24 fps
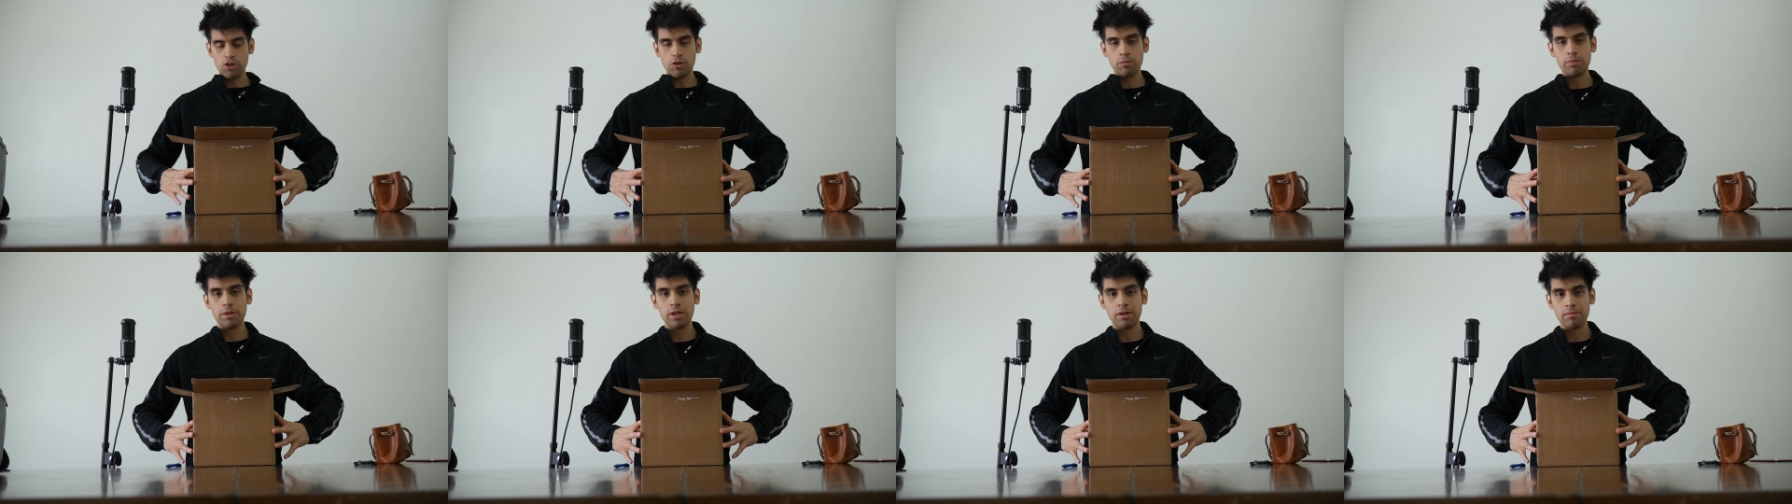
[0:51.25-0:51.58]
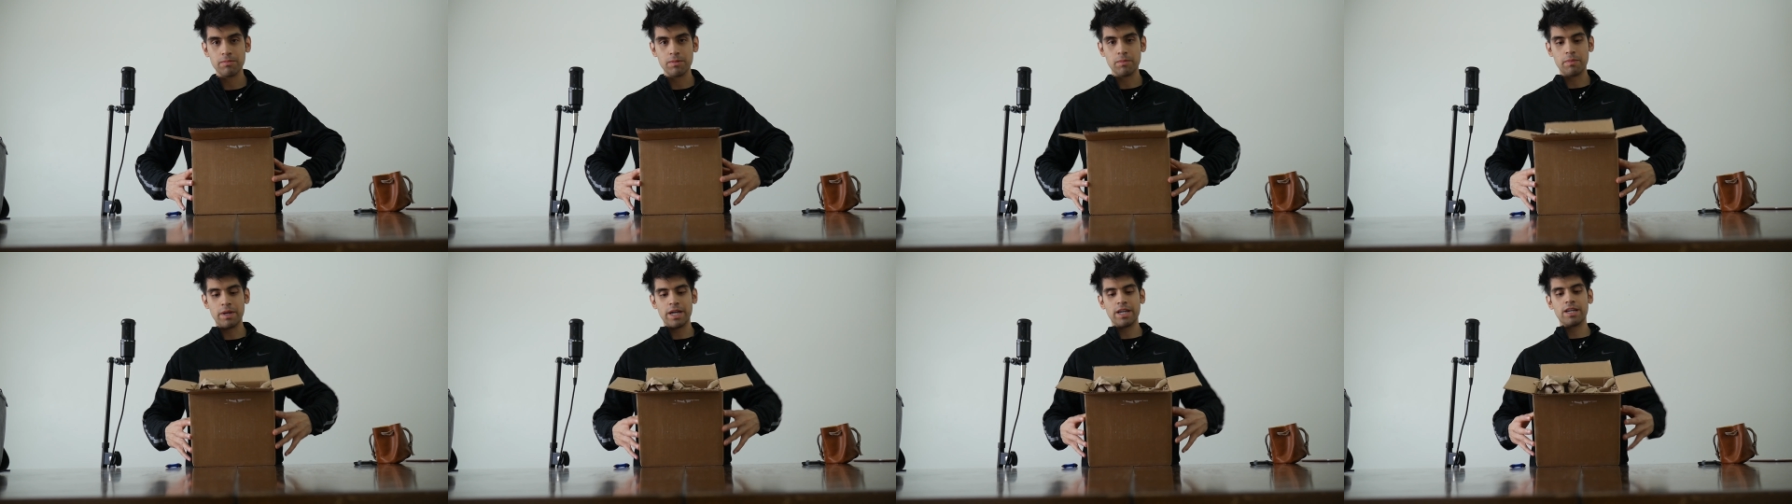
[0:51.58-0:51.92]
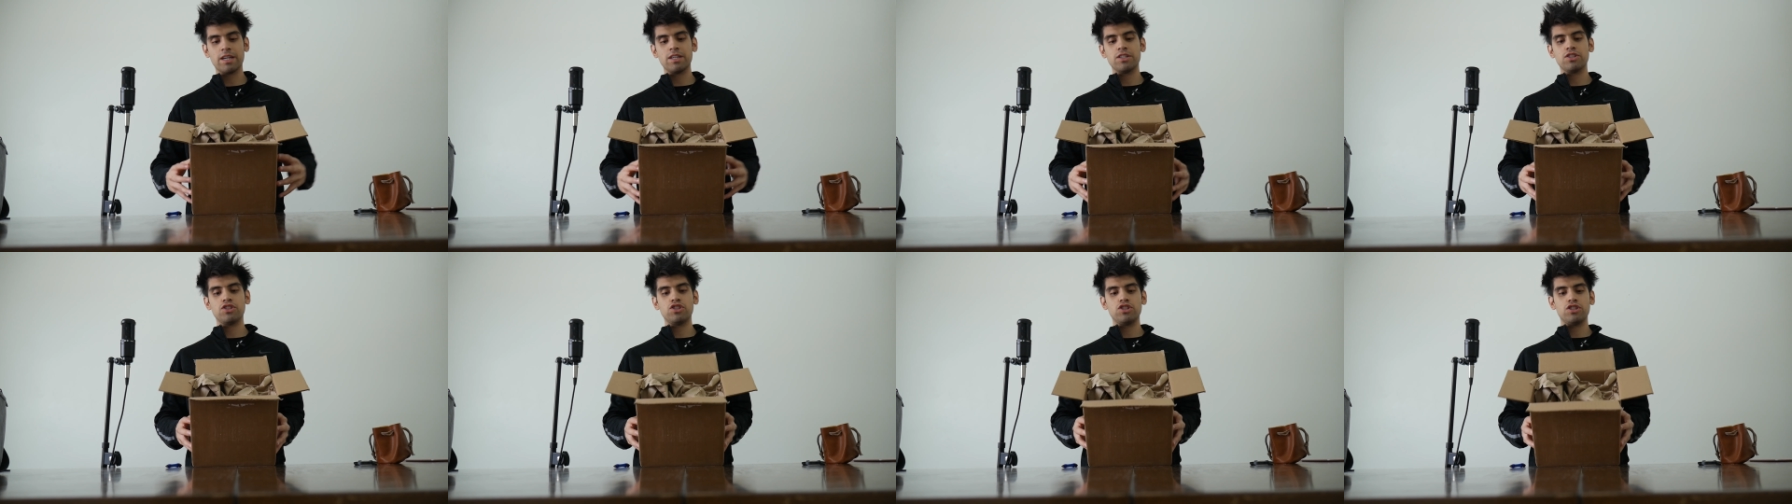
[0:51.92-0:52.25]
as you open up the
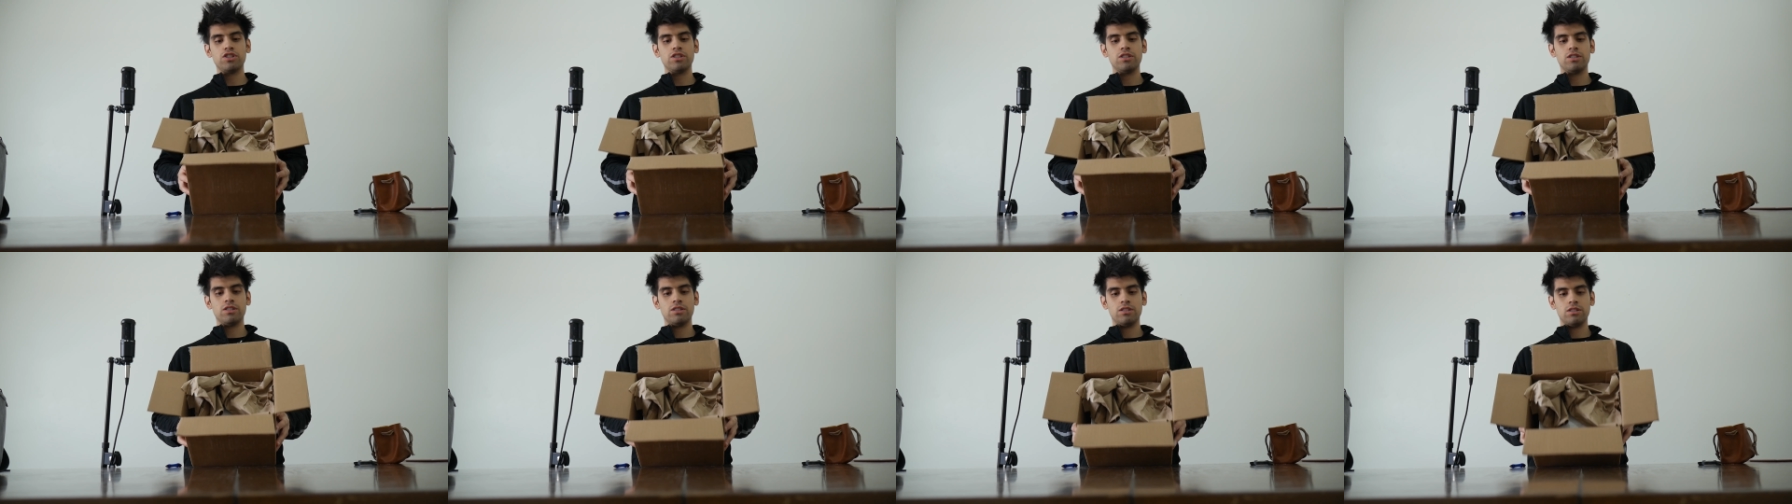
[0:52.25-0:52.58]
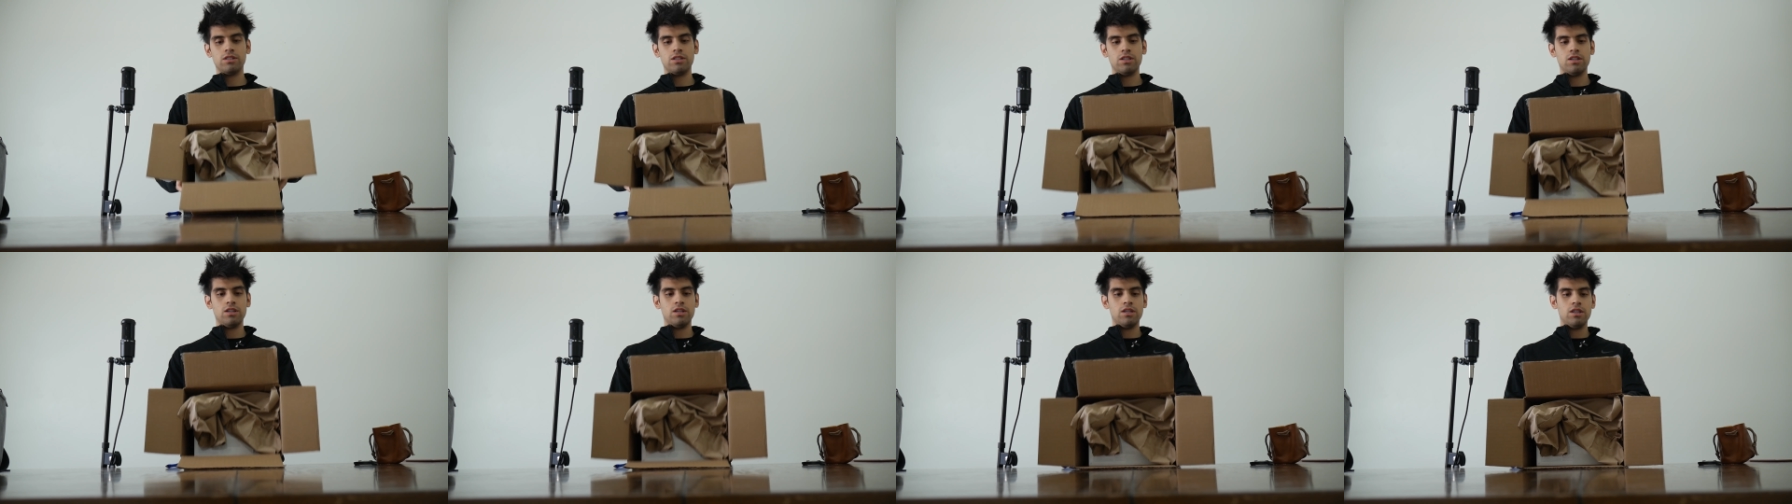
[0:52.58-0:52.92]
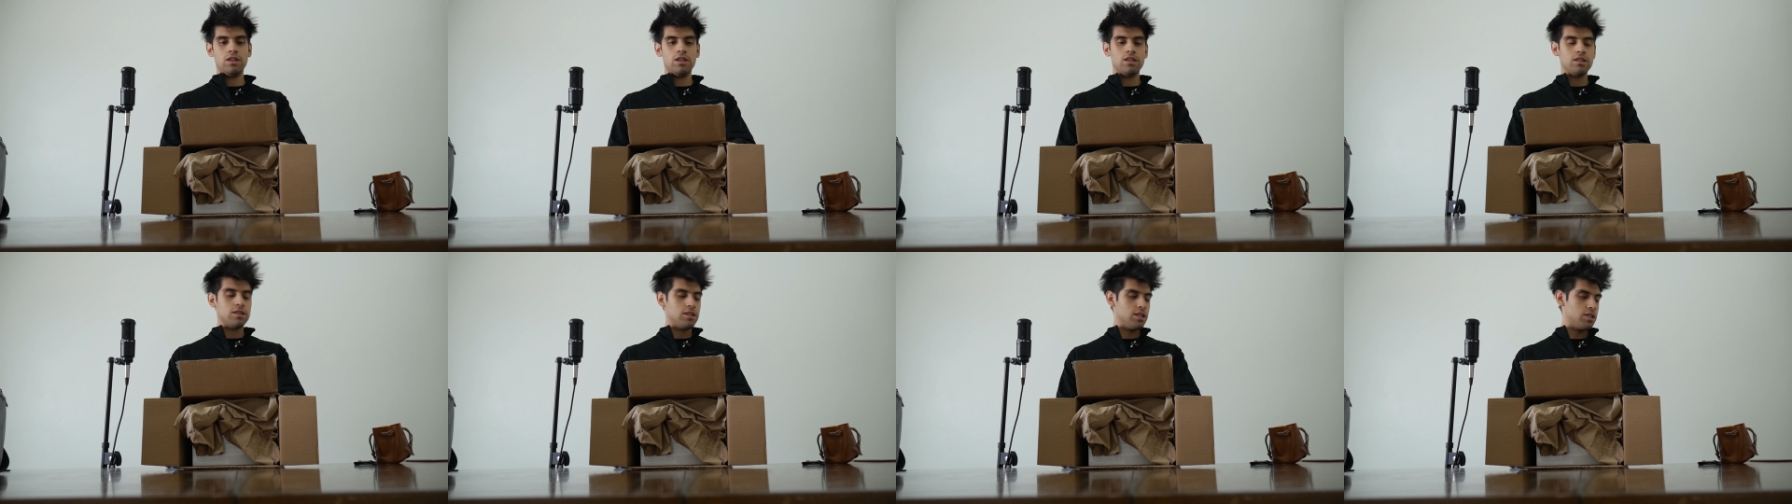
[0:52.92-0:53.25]
package,
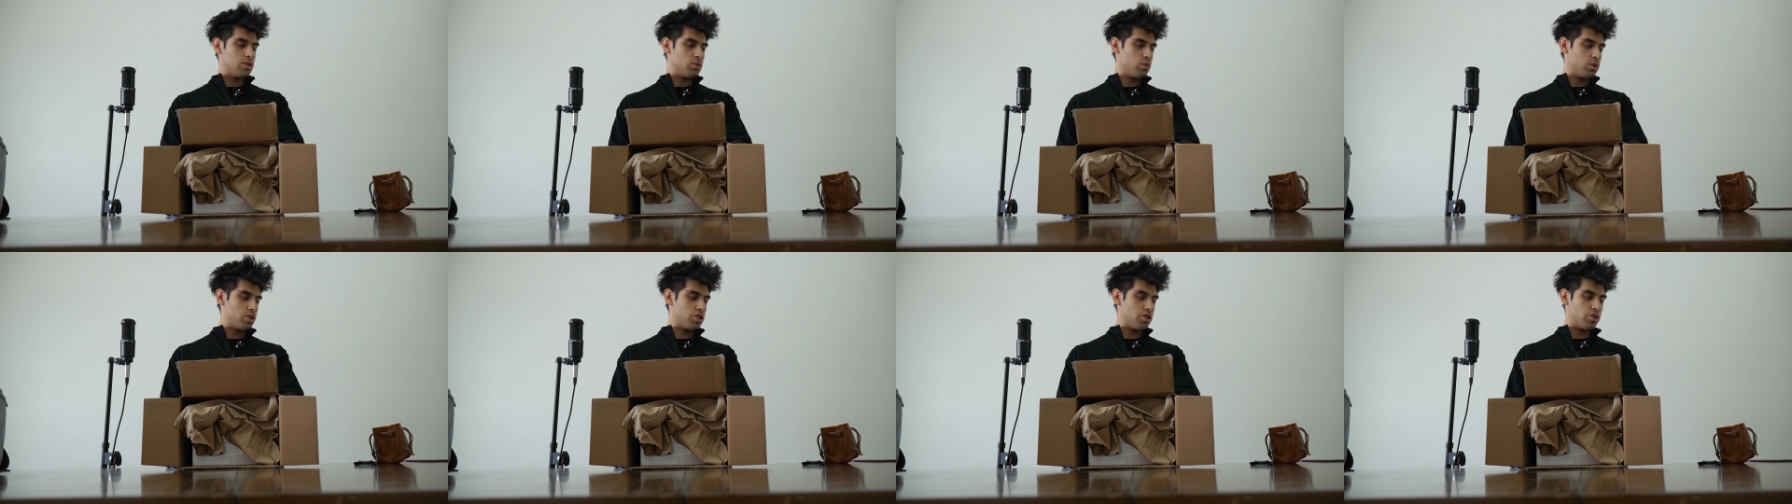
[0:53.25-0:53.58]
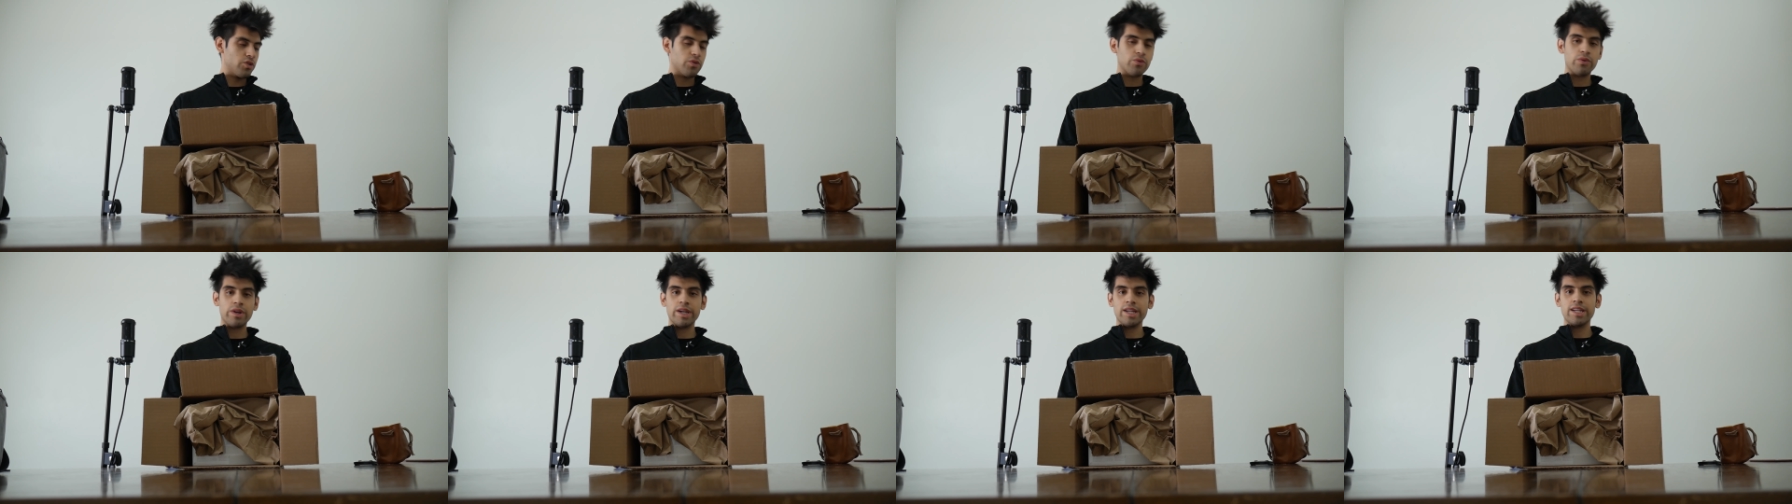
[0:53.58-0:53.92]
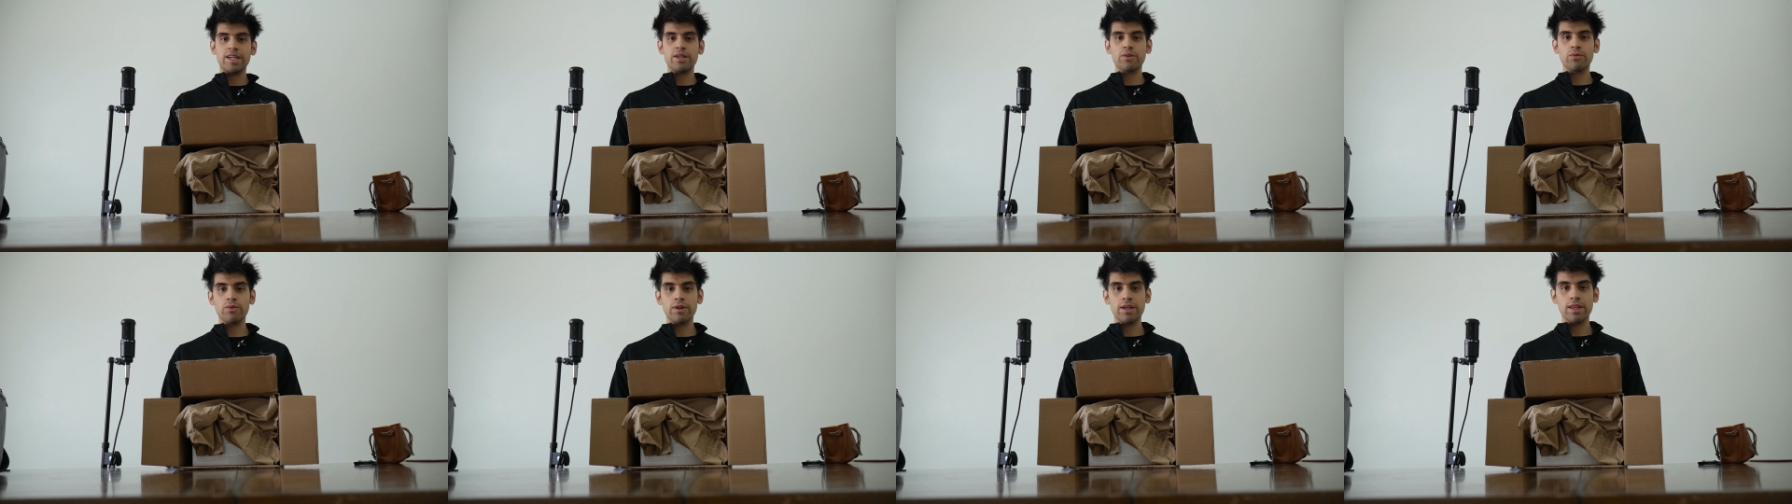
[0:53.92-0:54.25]
this is what you're
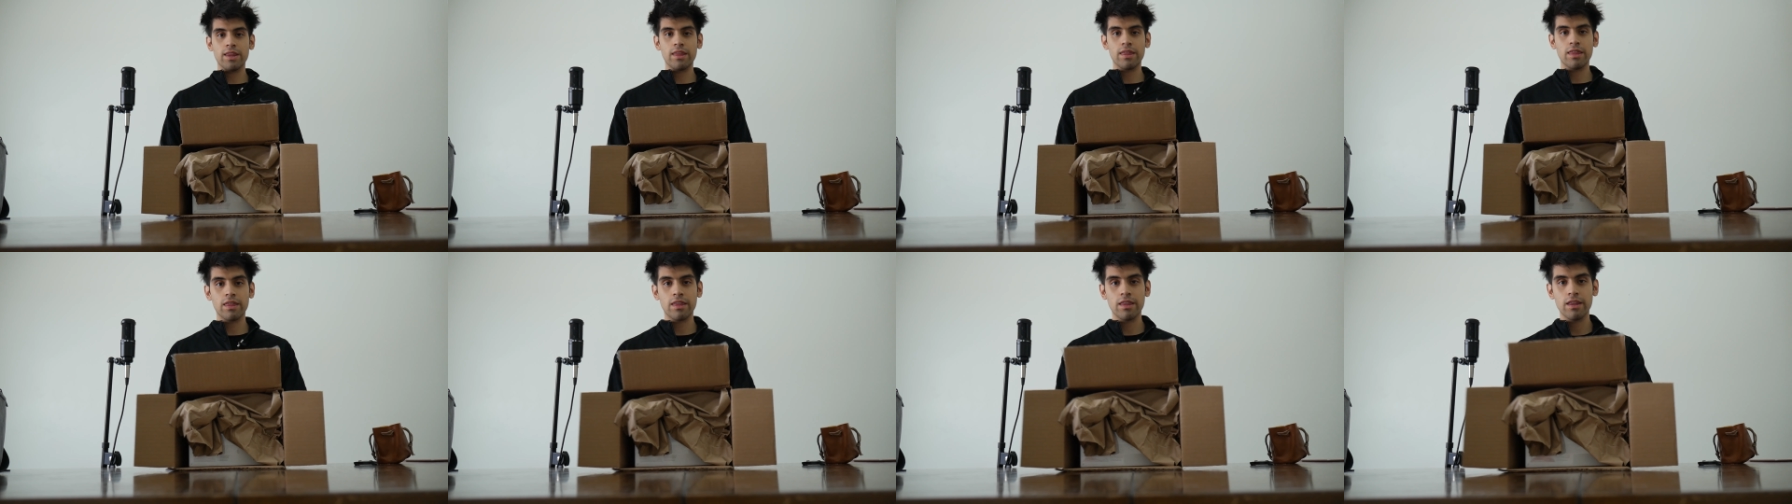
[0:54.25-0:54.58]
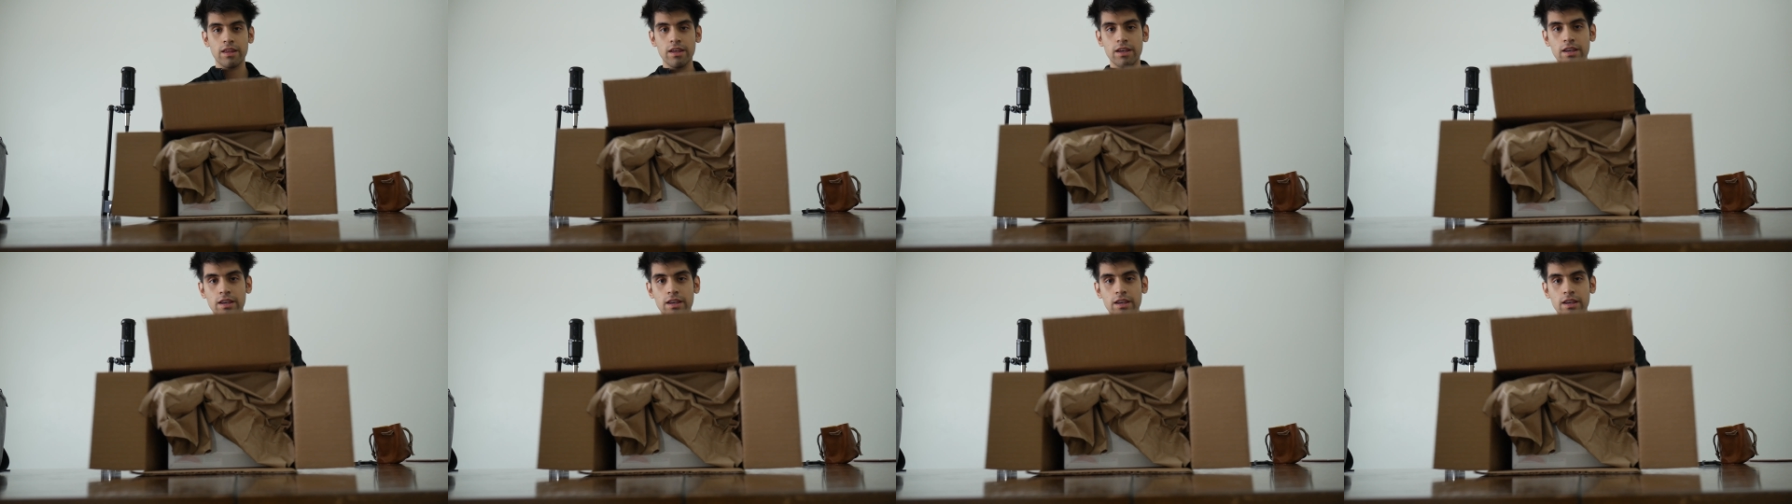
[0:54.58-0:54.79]
greeted with.